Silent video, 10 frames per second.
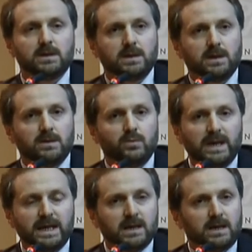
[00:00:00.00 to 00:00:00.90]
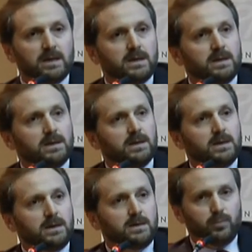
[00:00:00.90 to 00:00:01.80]
willing
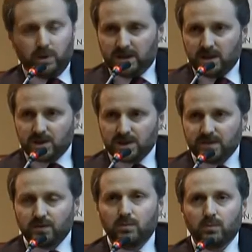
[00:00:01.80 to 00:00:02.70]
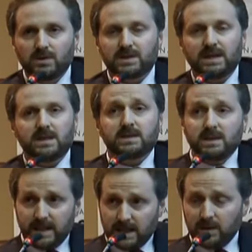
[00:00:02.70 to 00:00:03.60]
politicians from both sides.
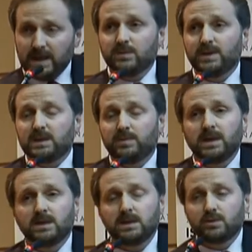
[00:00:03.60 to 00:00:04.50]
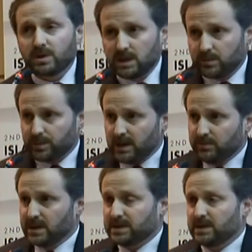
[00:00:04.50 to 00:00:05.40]
Now, as we speak, the Turkish
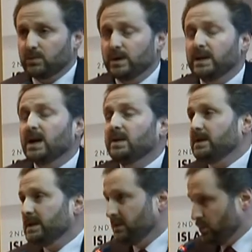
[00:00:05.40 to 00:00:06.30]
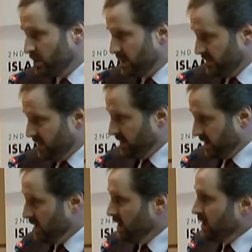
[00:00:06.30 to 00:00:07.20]
Prime Minister with more than
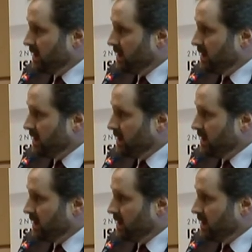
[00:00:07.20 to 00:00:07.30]
50